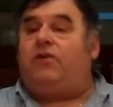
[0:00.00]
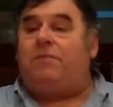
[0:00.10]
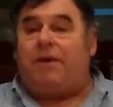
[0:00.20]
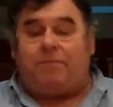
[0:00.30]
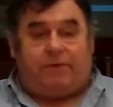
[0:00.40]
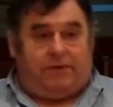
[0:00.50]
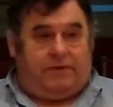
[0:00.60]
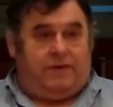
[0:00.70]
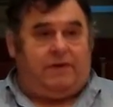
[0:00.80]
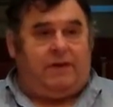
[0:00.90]

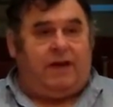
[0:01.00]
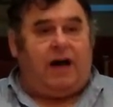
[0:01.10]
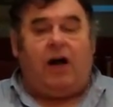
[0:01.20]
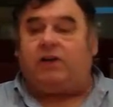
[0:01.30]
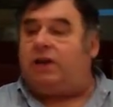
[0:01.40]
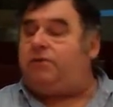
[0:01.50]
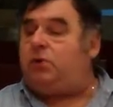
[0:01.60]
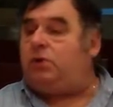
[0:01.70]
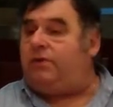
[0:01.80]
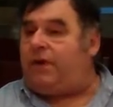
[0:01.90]
Remember, I'll
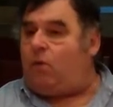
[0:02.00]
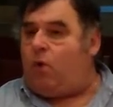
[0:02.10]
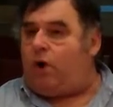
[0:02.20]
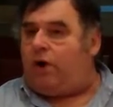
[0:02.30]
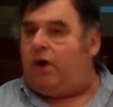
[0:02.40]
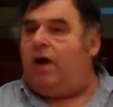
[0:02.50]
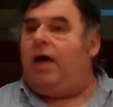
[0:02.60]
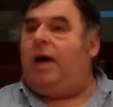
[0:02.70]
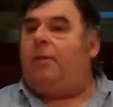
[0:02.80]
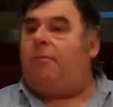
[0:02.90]
give you living water.
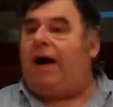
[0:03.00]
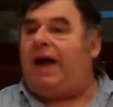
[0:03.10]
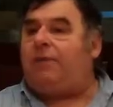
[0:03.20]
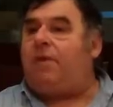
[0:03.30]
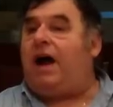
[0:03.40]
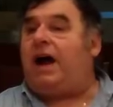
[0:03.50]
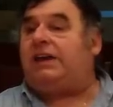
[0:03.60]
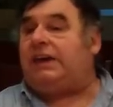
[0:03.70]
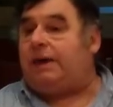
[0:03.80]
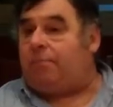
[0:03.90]
Maim
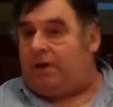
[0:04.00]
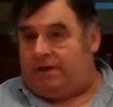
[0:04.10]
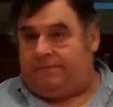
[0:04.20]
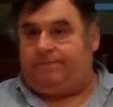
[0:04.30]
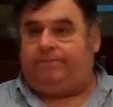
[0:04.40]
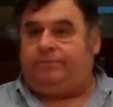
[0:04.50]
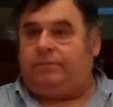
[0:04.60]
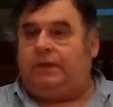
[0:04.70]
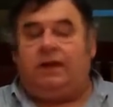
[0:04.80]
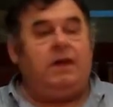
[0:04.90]
Hayim.
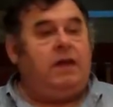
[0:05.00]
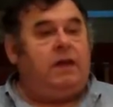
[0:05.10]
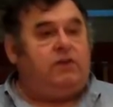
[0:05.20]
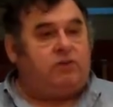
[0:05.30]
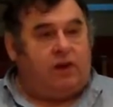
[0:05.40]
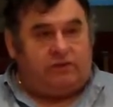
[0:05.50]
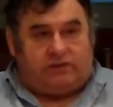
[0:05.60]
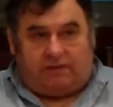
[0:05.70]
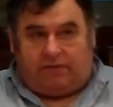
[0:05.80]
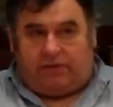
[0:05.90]
John
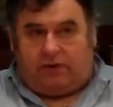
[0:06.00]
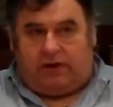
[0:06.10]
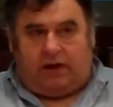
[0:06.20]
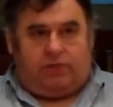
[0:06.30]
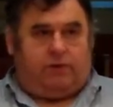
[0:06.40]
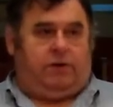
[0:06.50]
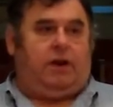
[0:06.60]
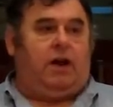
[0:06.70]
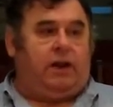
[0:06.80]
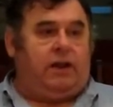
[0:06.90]
7, 38 and
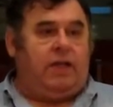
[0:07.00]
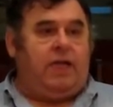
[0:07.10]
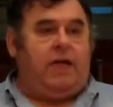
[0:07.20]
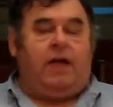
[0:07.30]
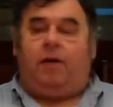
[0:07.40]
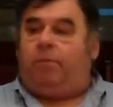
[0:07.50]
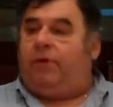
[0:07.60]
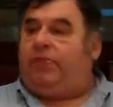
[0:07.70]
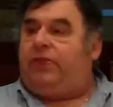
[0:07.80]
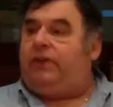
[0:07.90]
39.
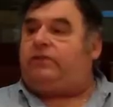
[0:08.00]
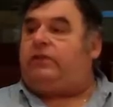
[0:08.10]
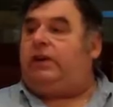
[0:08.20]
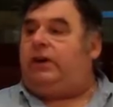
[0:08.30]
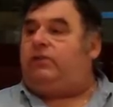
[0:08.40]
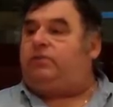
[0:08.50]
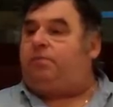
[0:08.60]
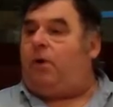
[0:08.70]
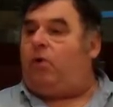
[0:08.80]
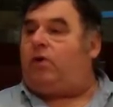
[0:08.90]
But this he
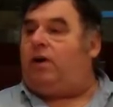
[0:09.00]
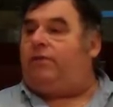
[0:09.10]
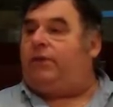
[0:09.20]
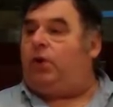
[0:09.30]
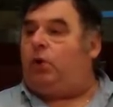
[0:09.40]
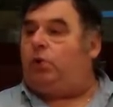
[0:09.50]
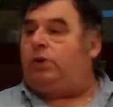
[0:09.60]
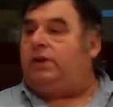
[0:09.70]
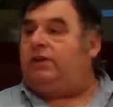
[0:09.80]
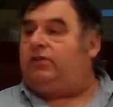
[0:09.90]
spoke of the
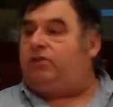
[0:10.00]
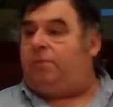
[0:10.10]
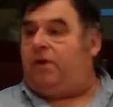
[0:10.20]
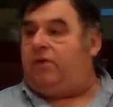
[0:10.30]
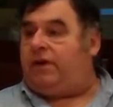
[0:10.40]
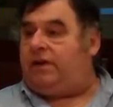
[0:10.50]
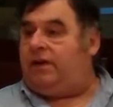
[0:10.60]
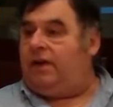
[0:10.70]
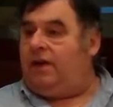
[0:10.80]
Holy Spirit.